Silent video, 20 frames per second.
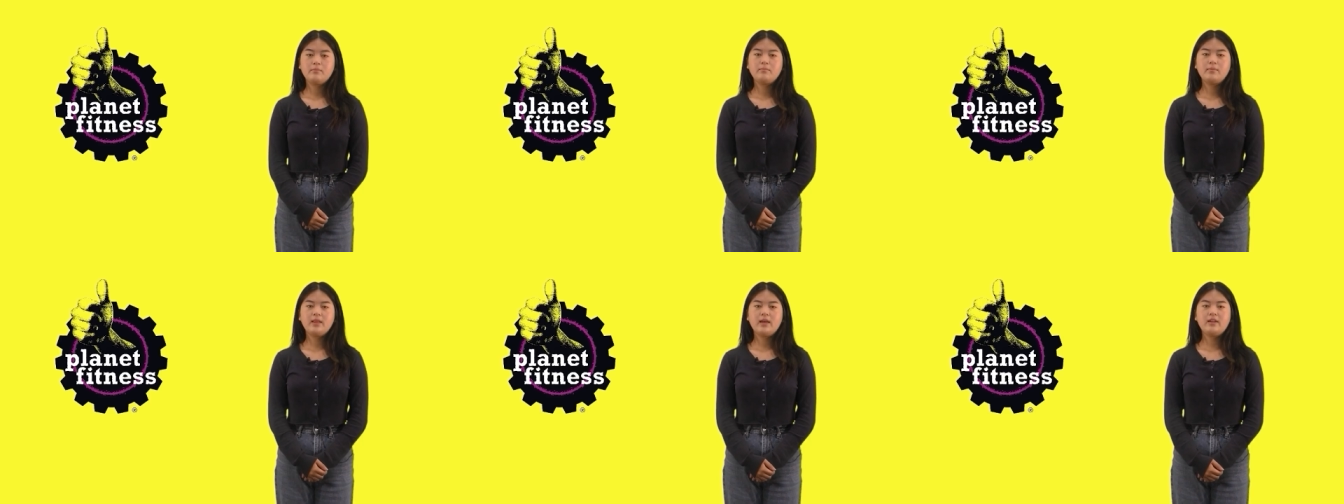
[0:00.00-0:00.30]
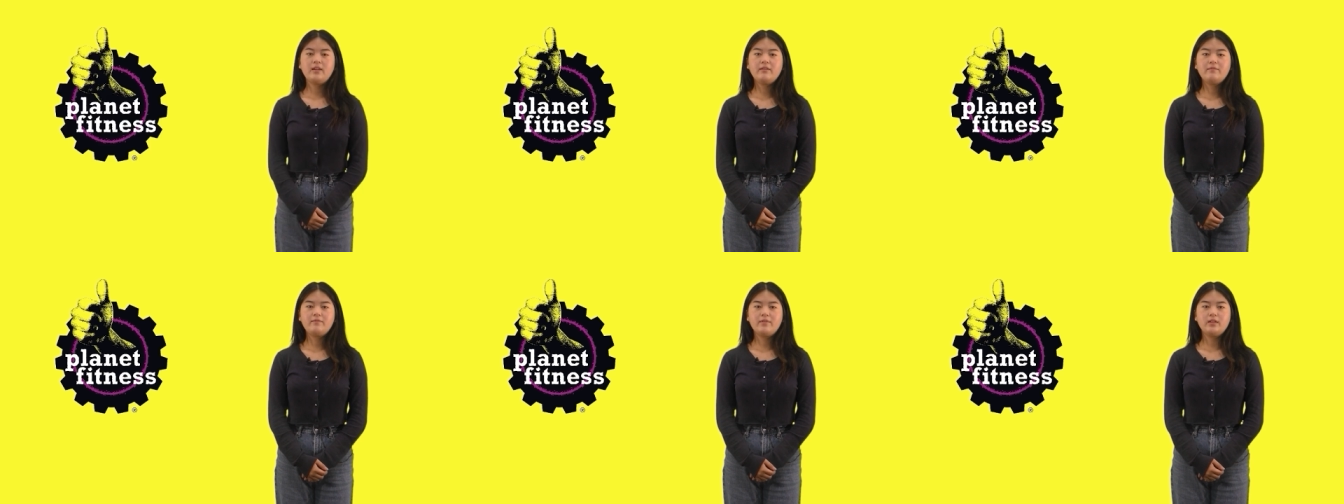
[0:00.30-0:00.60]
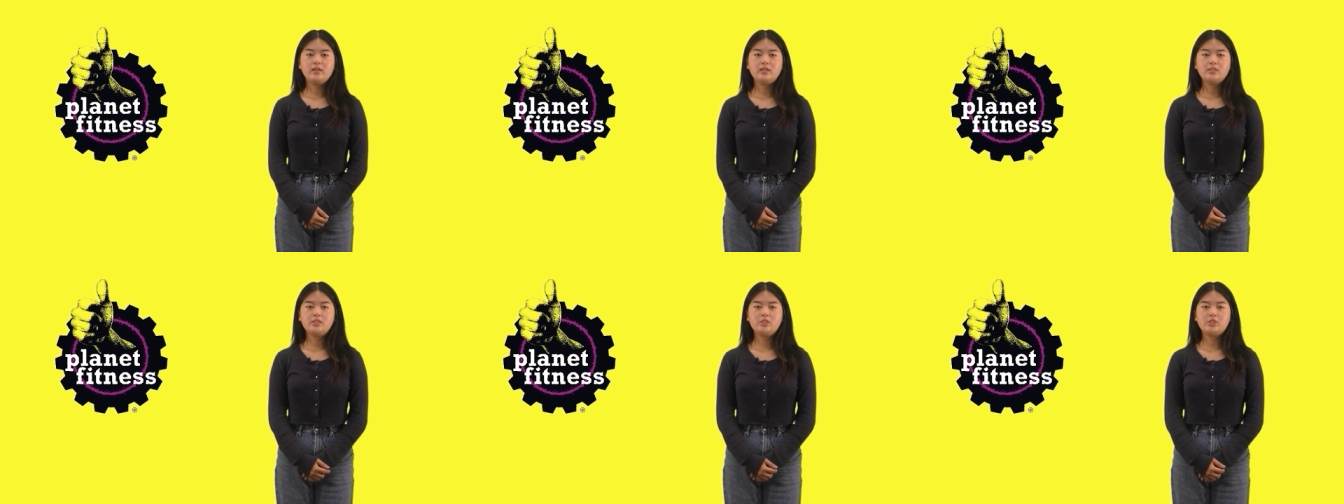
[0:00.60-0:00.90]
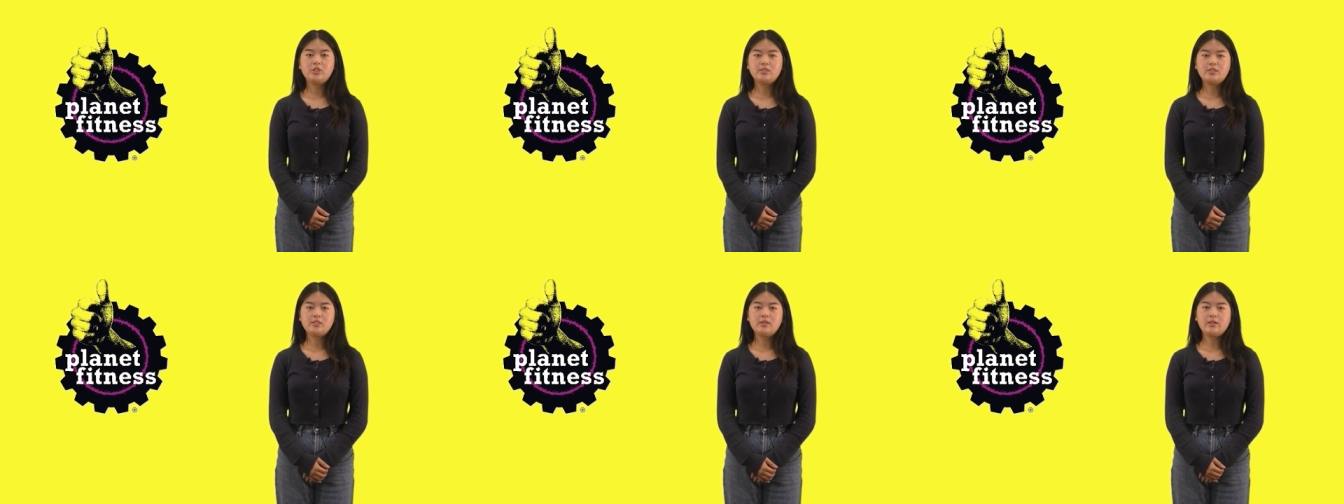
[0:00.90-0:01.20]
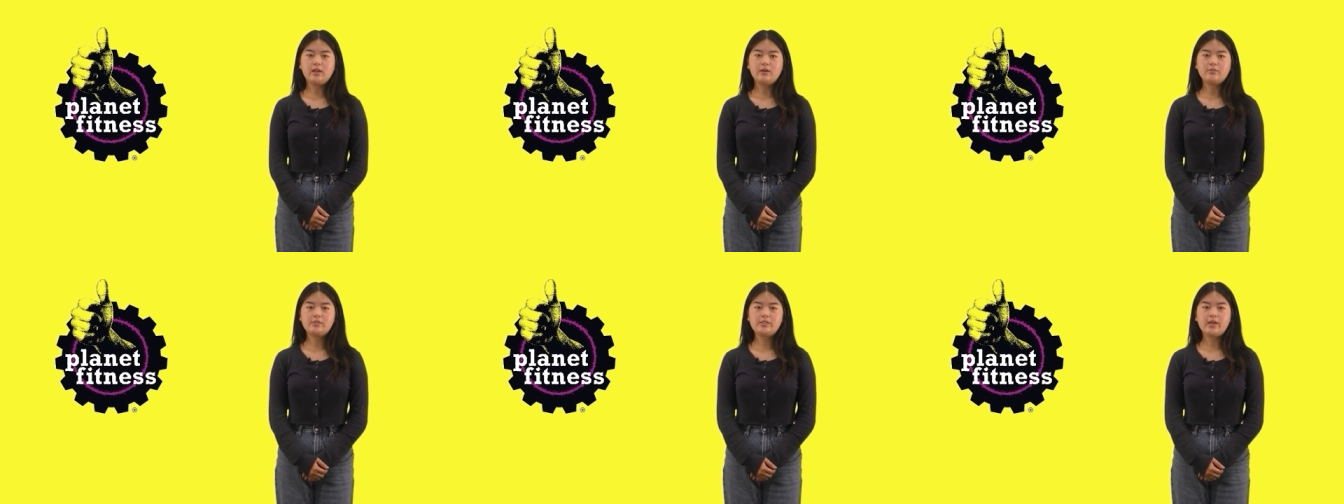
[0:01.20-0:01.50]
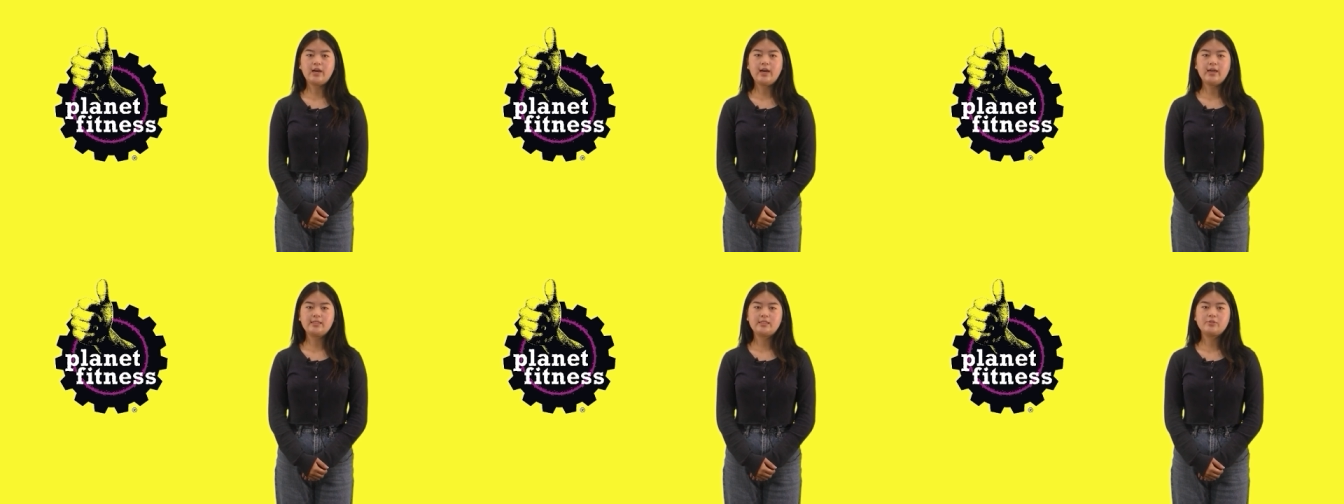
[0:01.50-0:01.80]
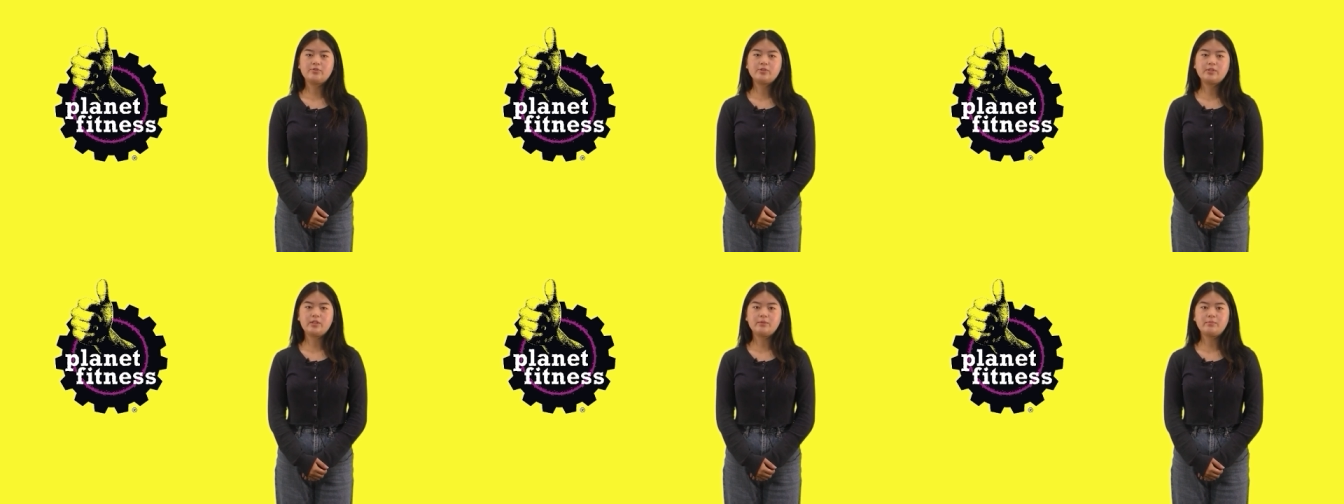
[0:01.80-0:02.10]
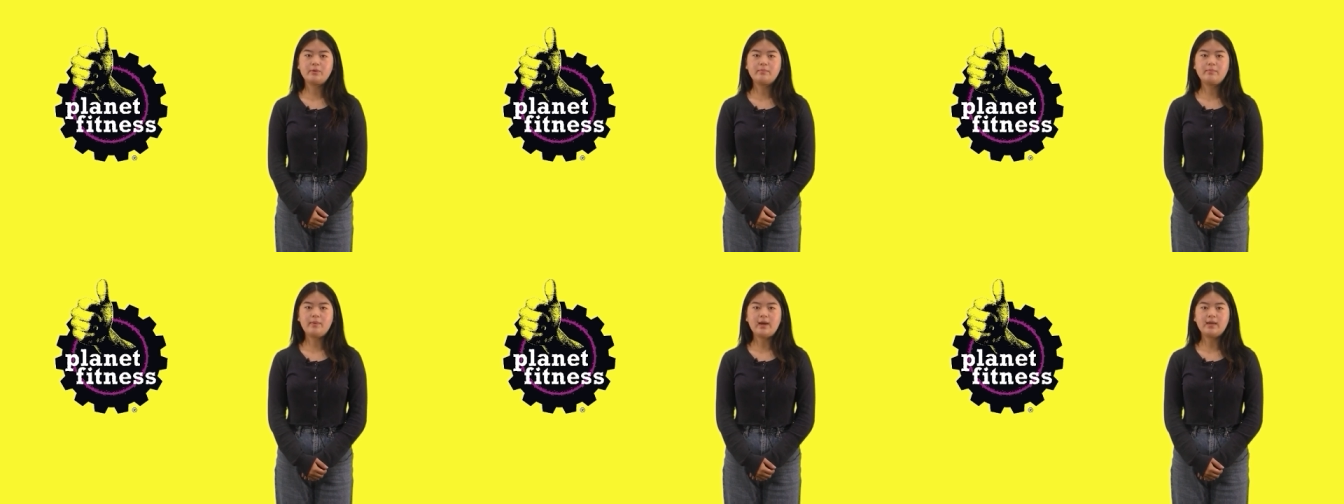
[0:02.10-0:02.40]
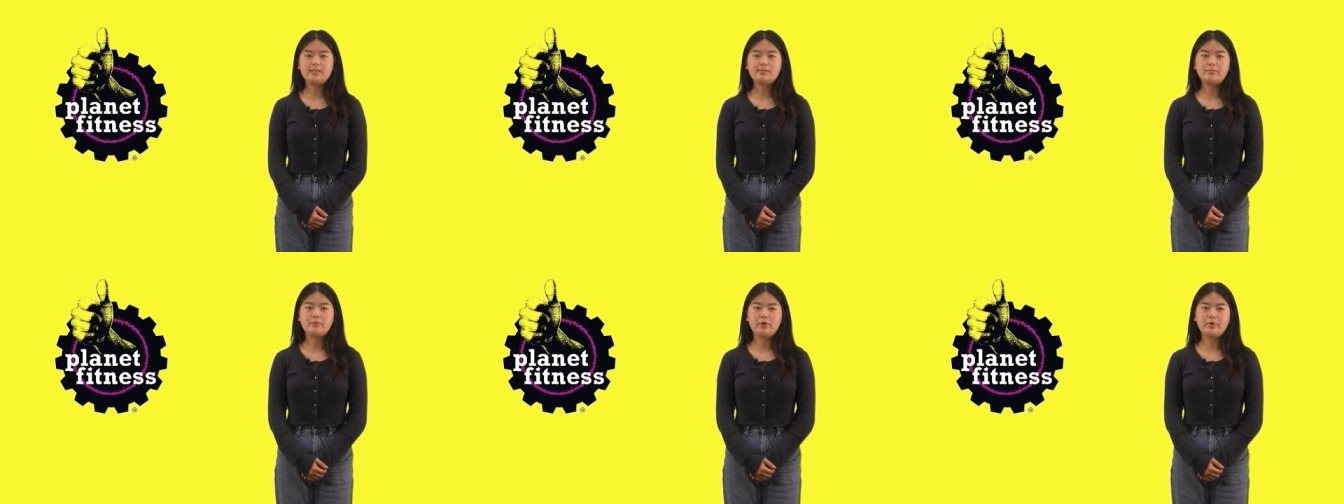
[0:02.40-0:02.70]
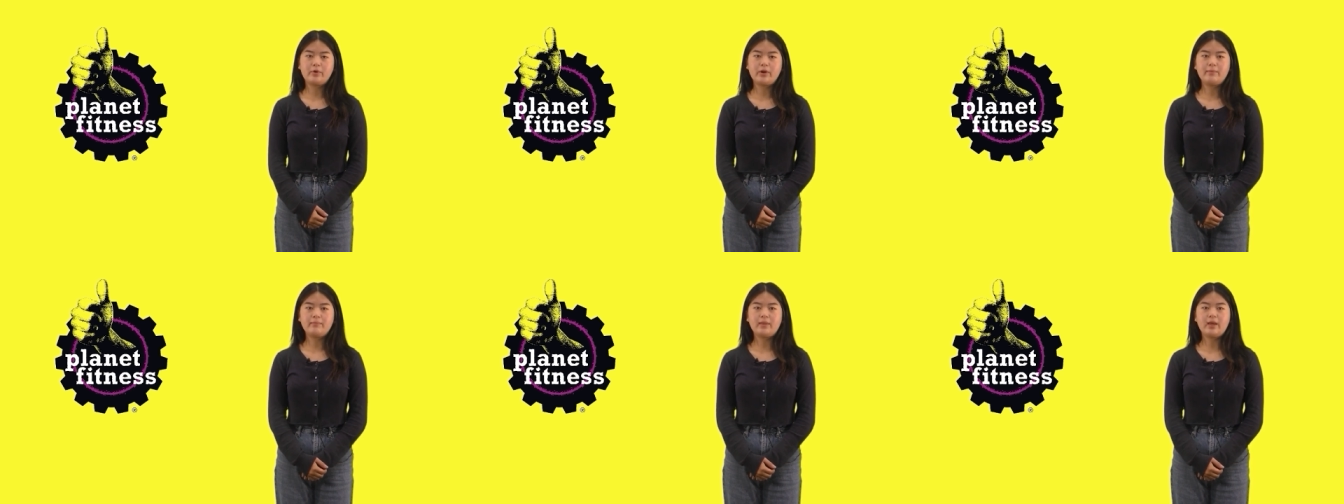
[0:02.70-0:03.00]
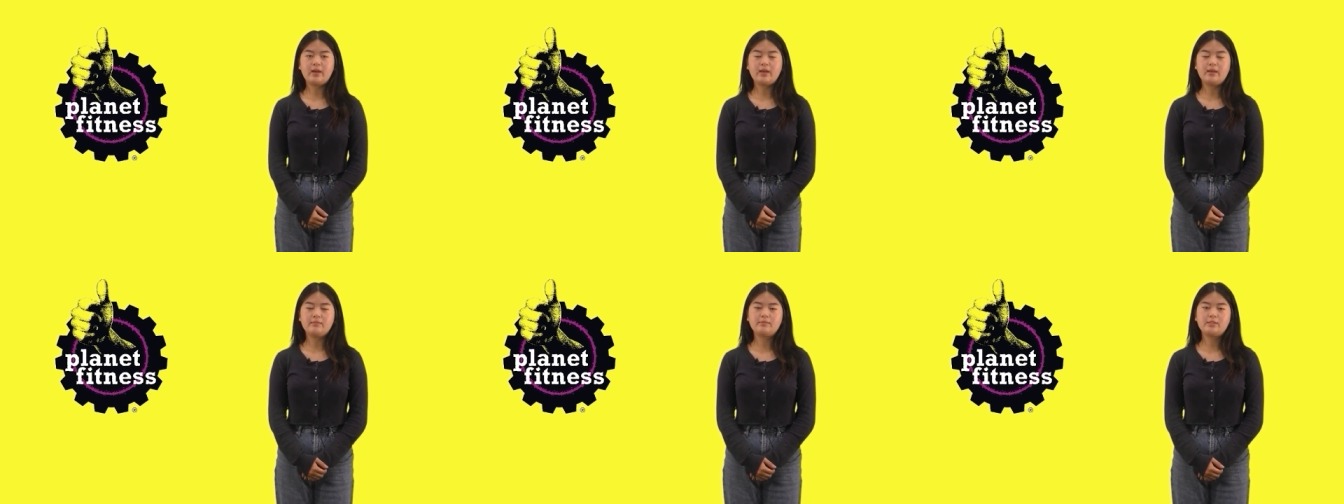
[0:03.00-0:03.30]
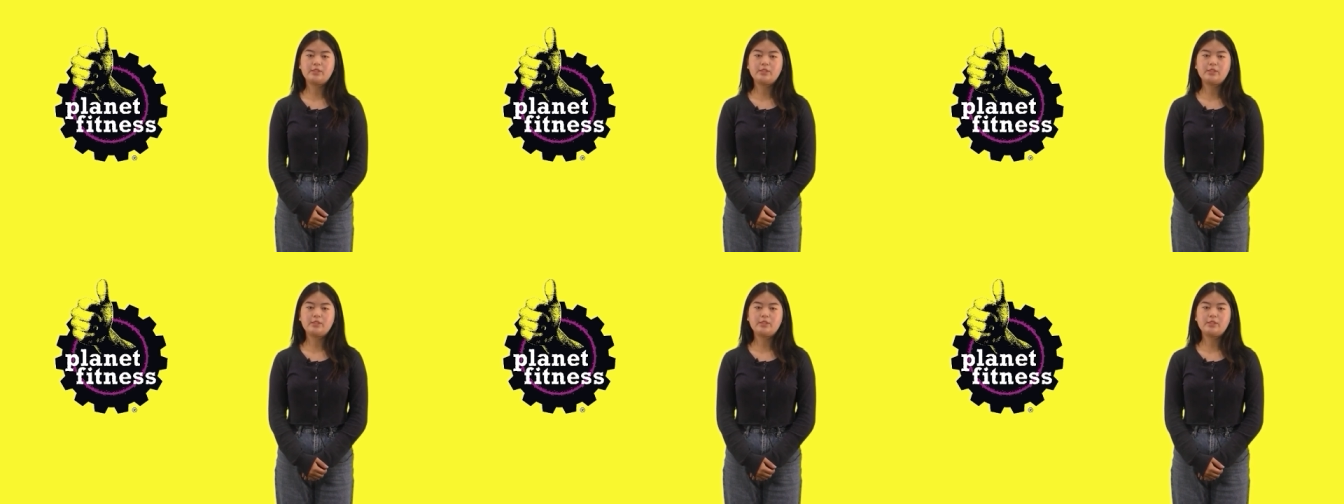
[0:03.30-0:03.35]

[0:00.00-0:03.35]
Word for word: Planet Fitness just announced a high school summer pass program that gives